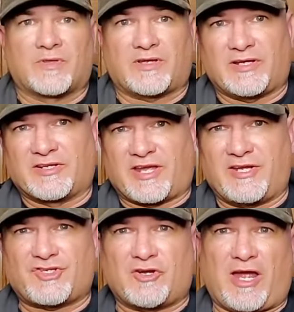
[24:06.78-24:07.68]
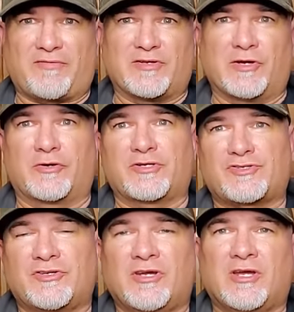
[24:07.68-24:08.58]
In case you haven't
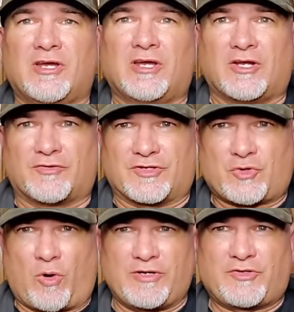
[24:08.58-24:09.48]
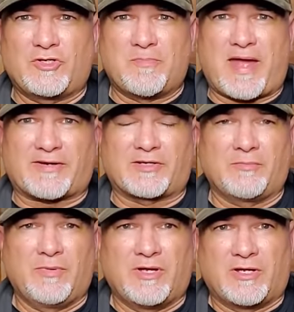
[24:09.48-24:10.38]
noticed, the 22
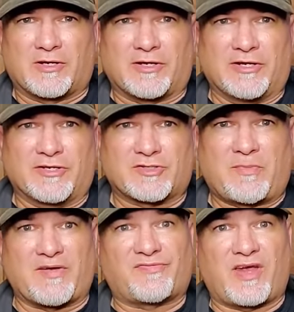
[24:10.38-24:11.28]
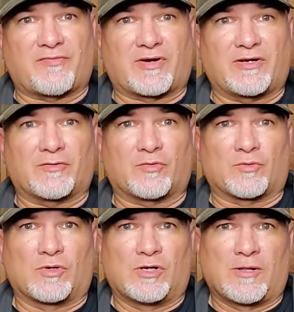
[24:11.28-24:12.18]
Magnum is my favorite
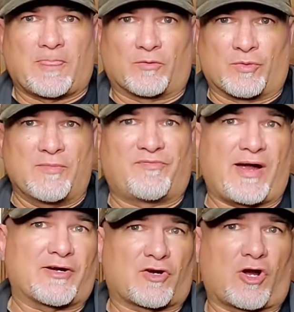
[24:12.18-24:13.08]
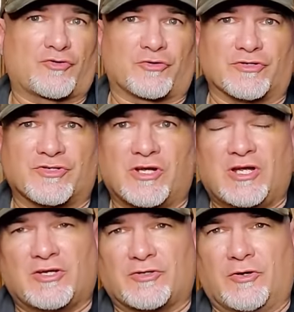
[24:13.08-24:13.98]
rimfire cartridge.
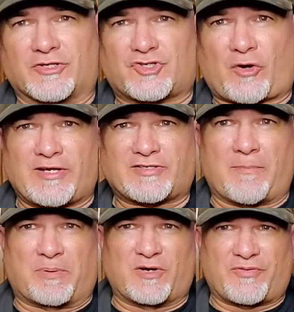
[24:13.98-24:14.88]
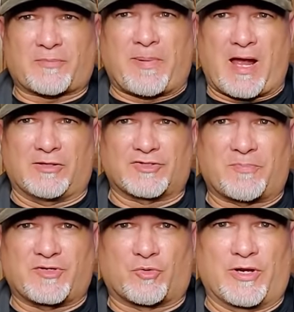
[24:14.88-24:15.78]
You know, it strikes that perfect balance
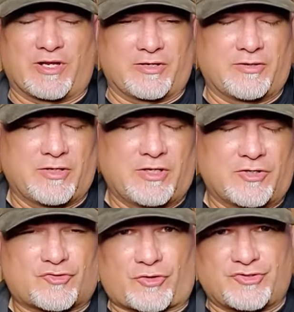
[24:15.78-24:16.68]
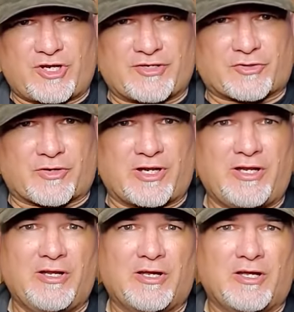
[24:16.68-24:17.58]
between
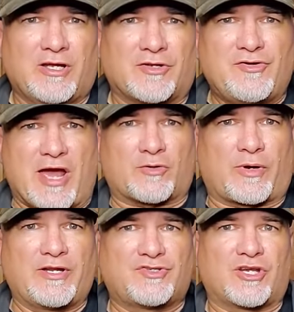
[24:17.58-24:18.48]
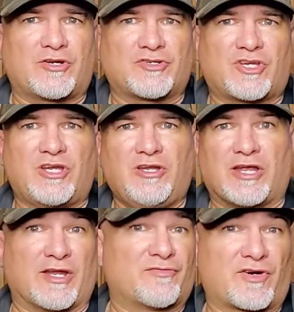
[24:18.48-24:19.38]
trajectory, downrange energy,
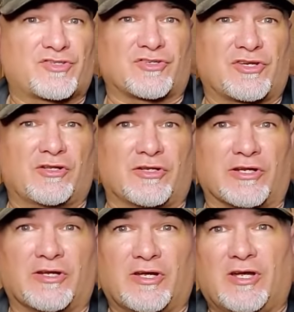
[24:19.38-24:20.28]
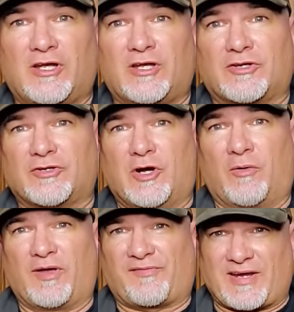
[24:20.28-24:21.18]
and versatility. You know,
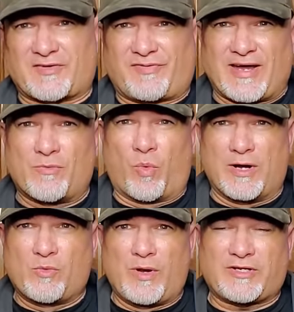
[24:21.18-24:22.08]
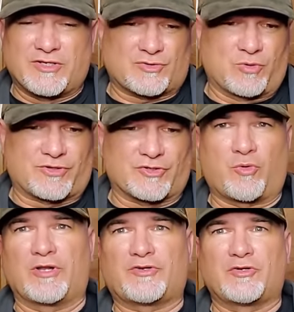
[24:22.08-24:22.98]
if I could find one weakness with the
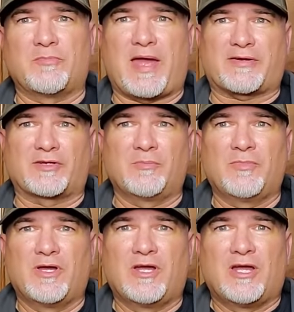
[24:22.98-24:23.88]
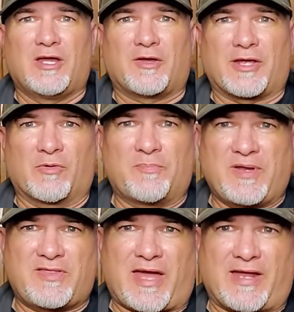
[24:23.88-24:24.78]
22 Magnum, it would
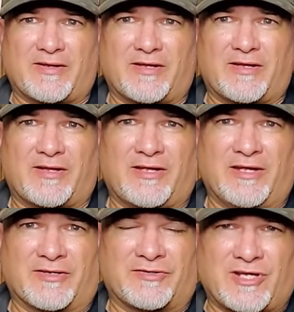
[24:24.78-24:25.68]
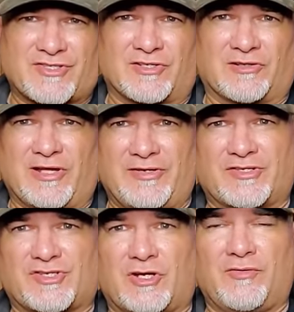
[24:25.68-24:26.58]
be that it doesn't lend
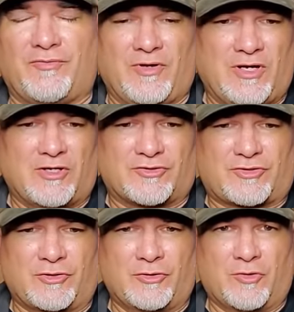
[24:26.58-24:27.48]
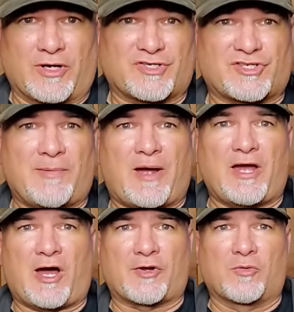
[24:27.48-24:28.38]
itself to a
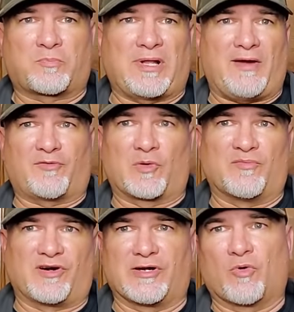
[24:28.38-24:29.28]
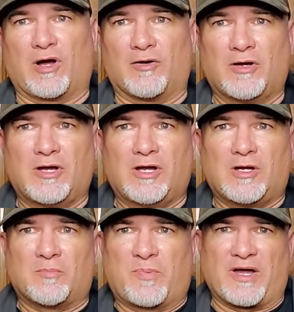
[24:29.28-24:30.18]
semi-auto platform very well.
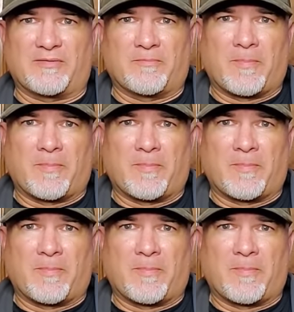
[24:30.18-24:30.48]
But